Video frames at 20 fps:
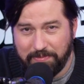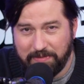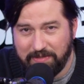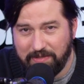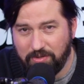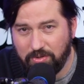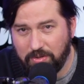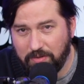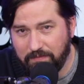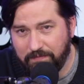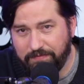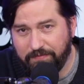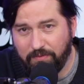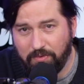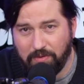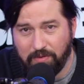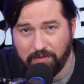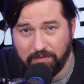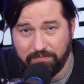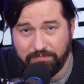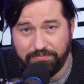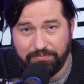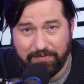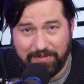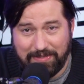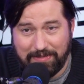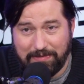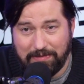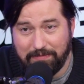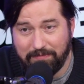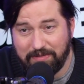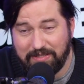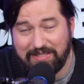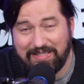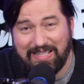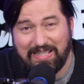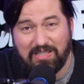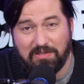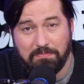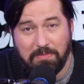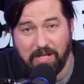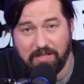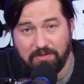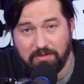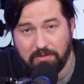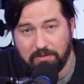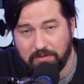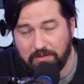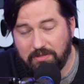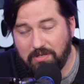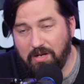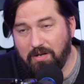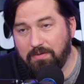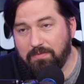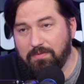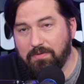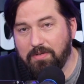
position for 6 months or so,